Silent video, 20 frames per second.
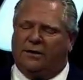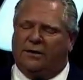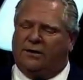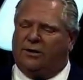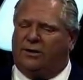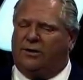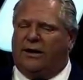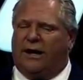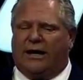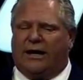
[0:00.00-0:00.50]

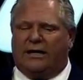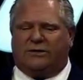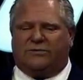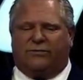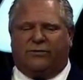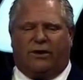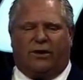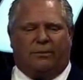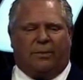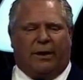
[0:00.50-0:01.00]
Couldn't ask
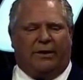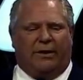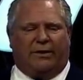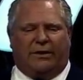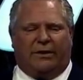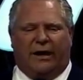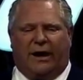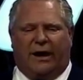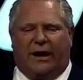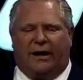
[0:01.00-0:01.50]
for a brighter
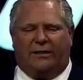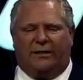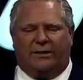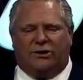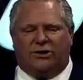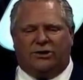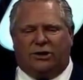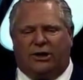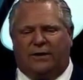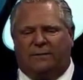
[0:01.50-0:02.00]
guy
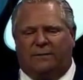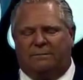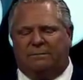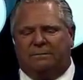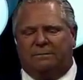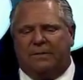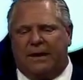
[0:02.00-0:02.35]
than Jim.